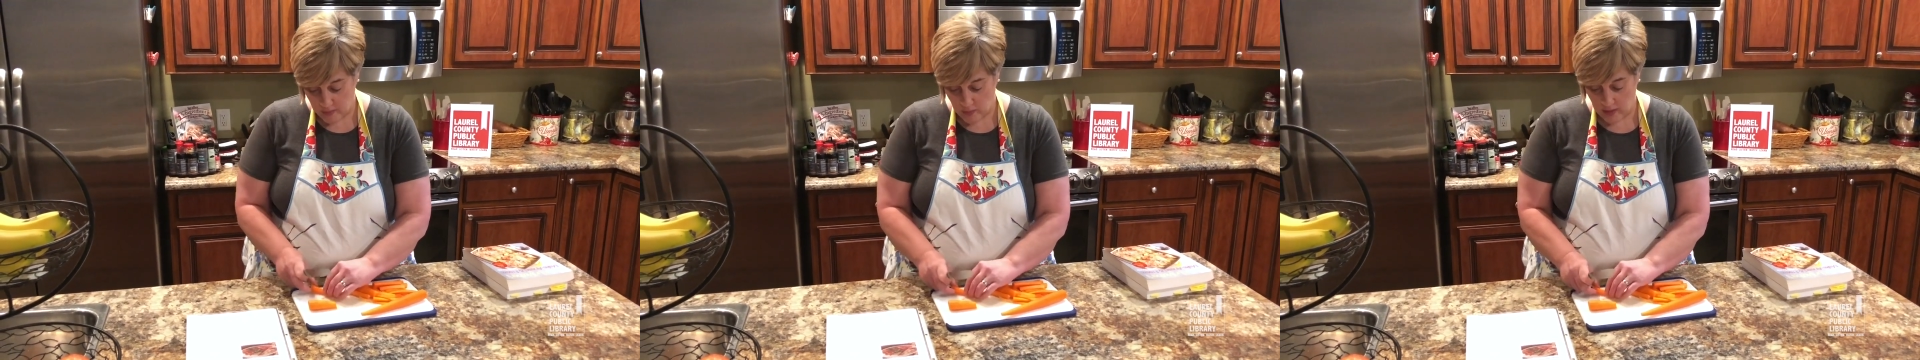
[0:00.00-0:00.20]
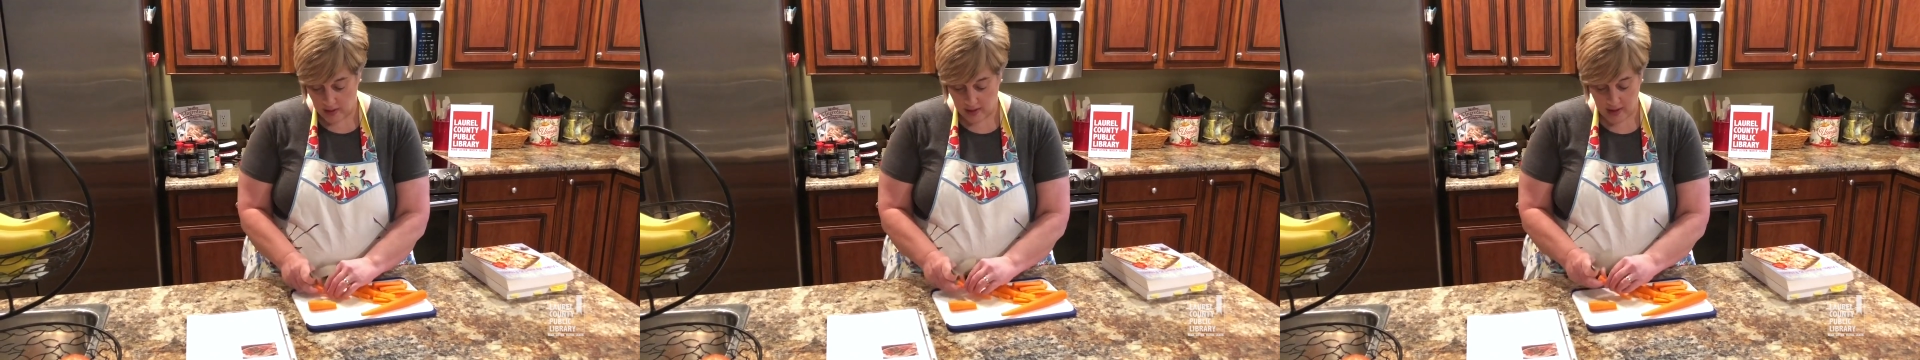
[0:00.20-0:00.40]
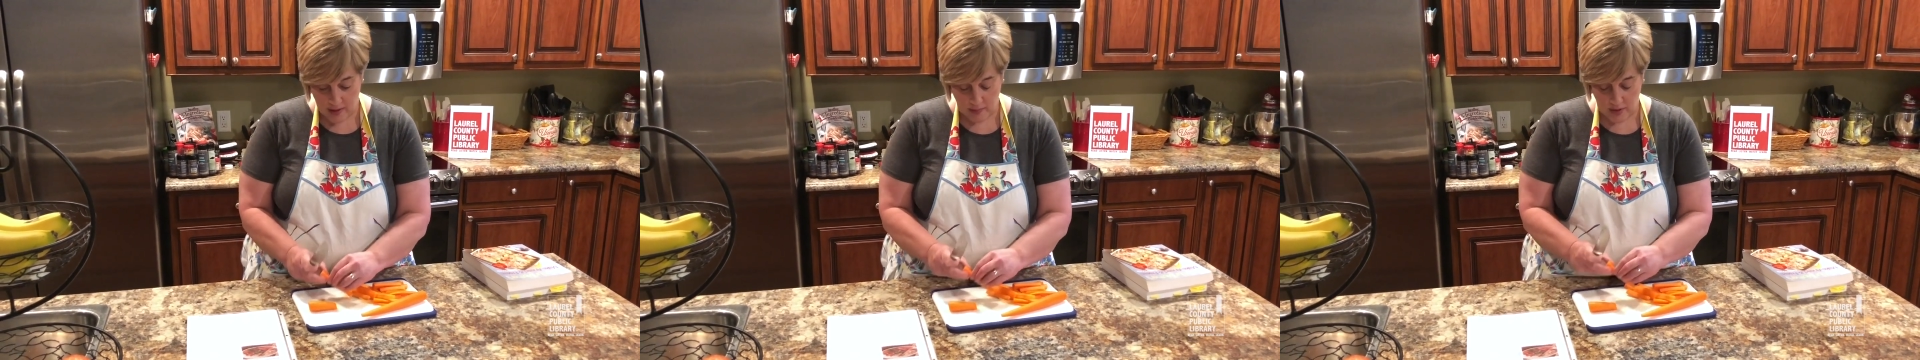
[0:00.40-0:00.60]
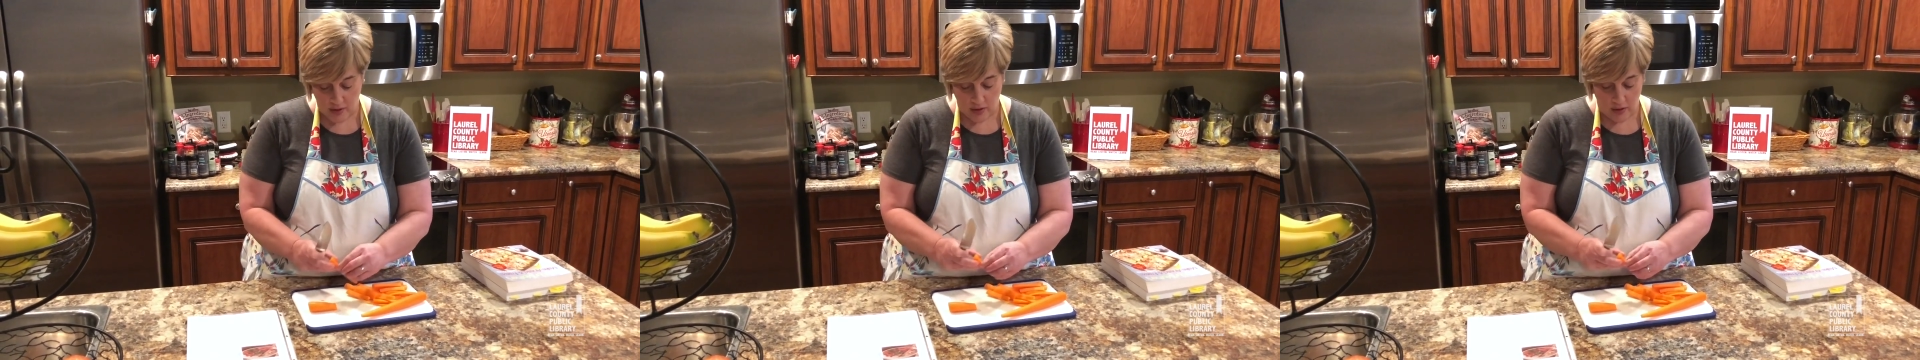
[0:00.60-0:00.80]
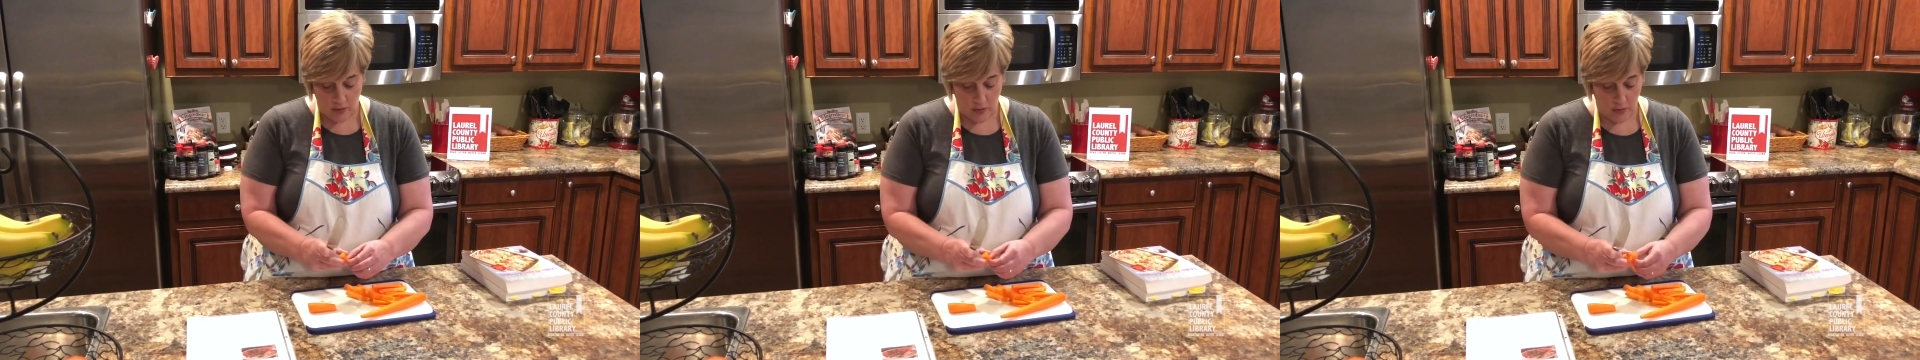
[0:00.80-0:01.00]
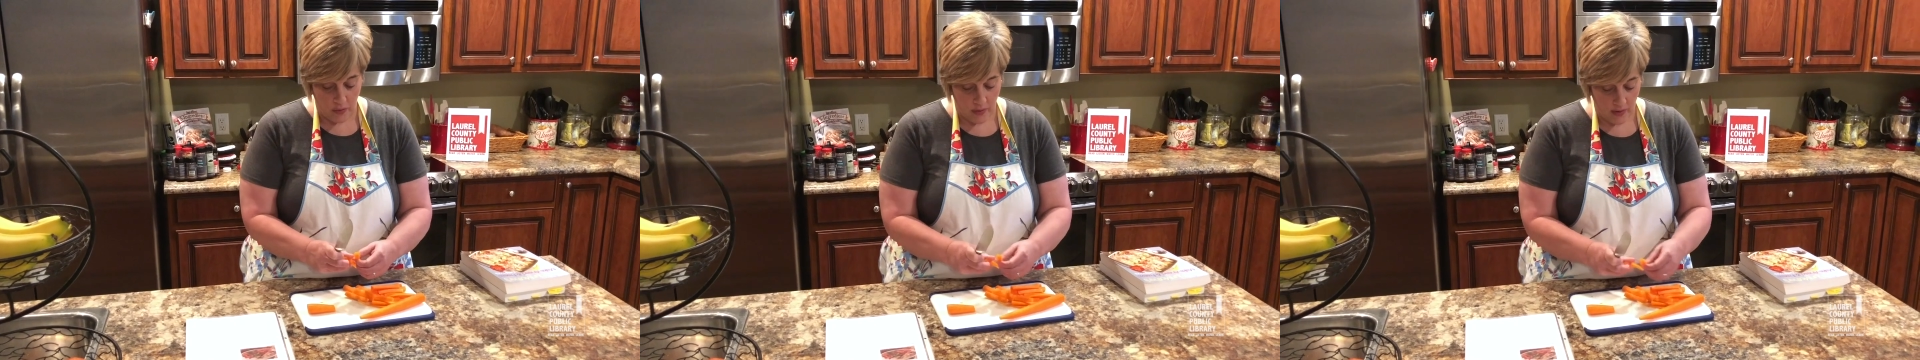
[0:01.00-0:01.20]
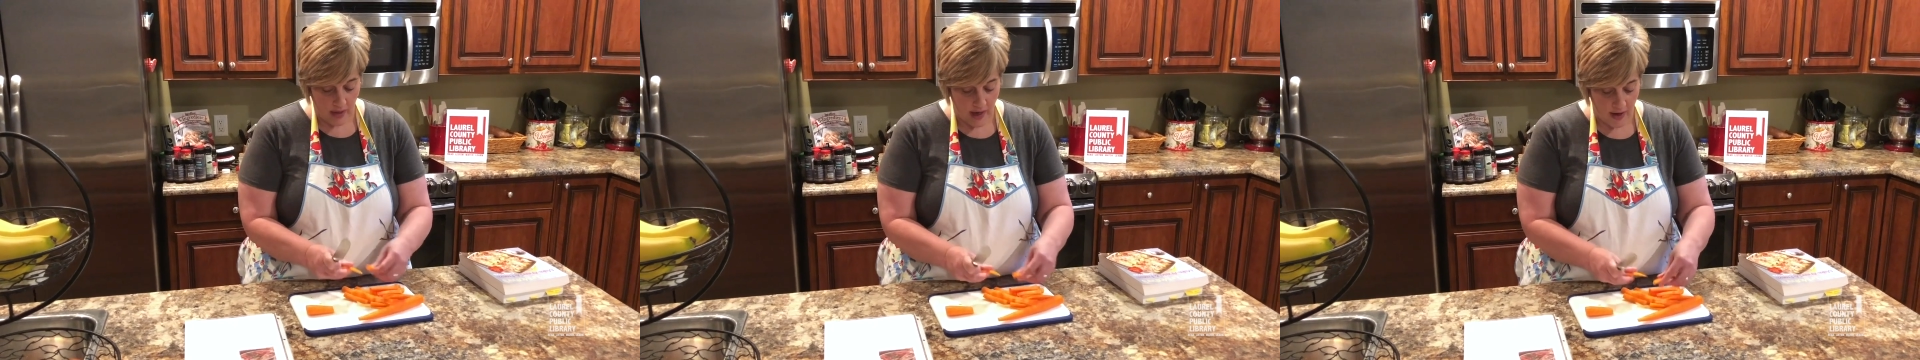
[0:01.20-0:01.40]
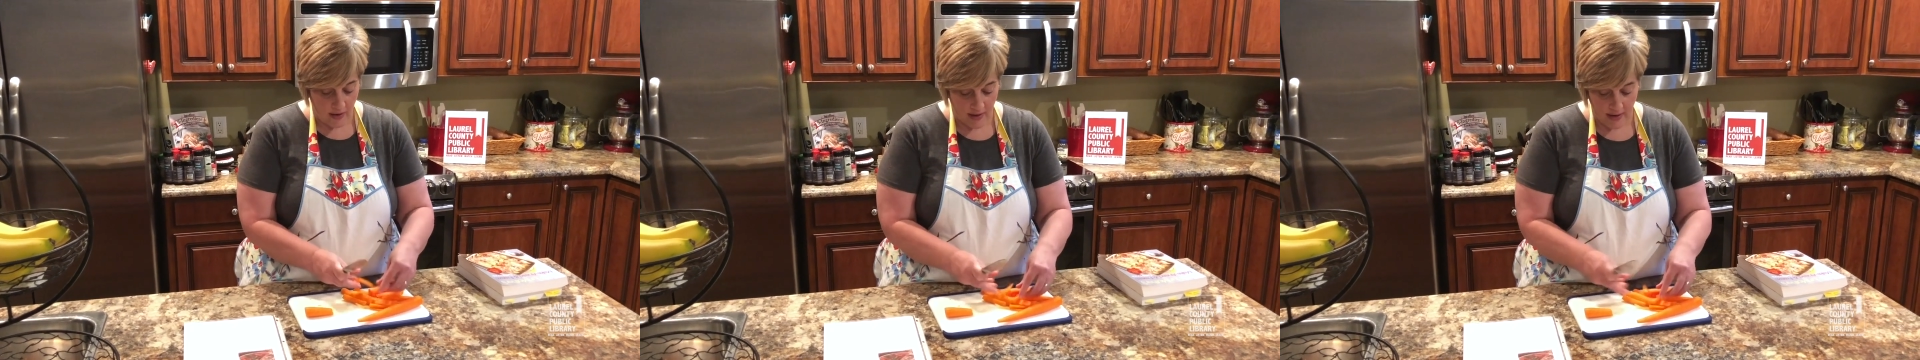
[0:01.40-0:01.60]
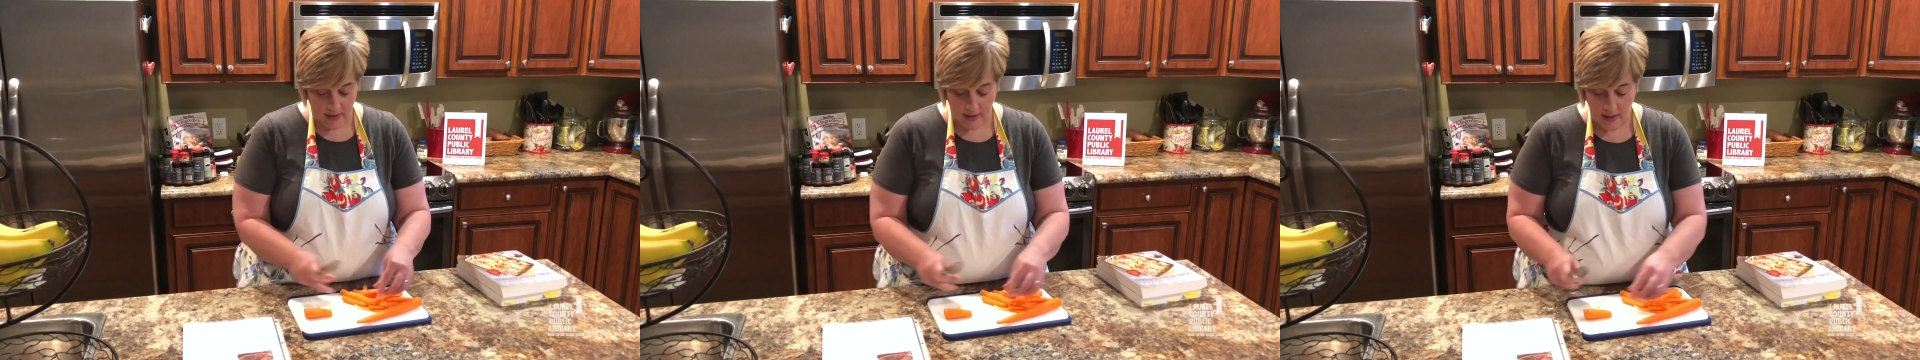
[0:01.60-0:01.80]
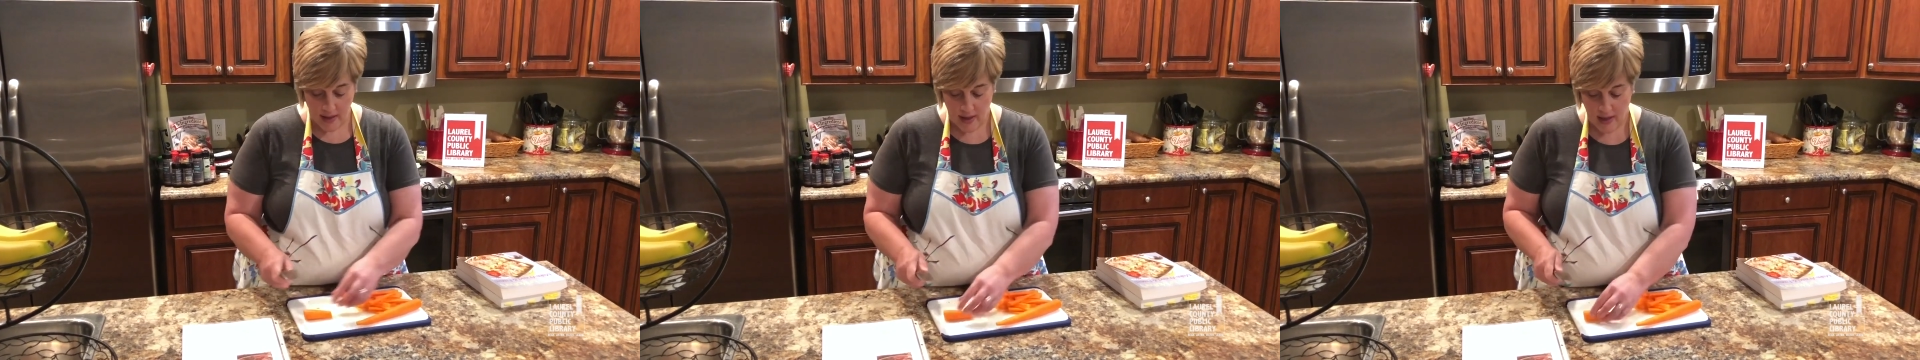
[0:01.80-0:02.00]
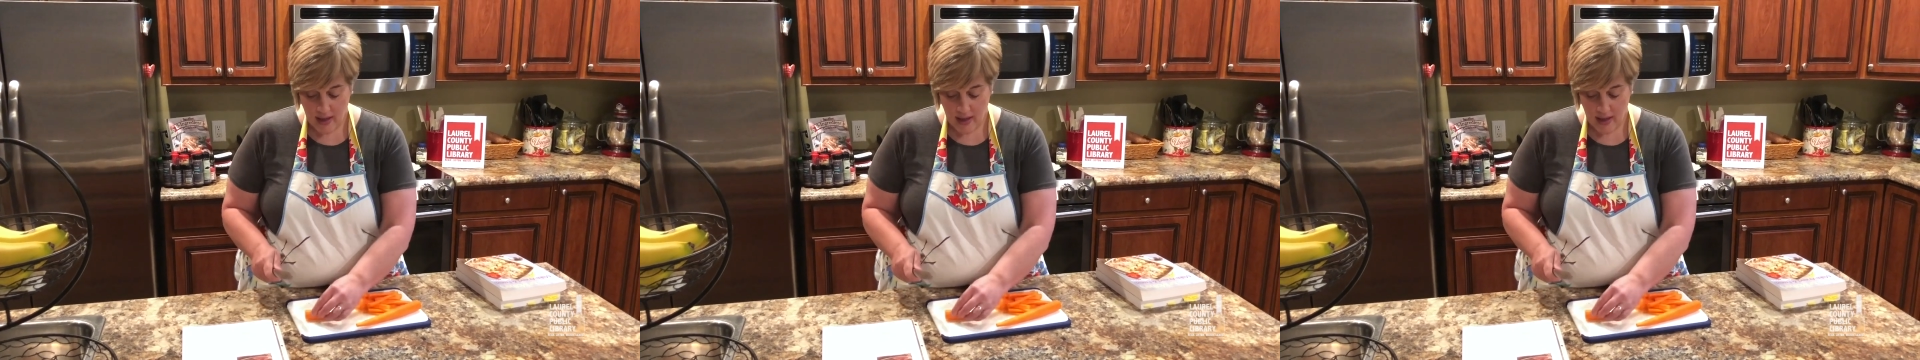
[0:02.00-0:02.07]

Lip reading: when it comes to carrots.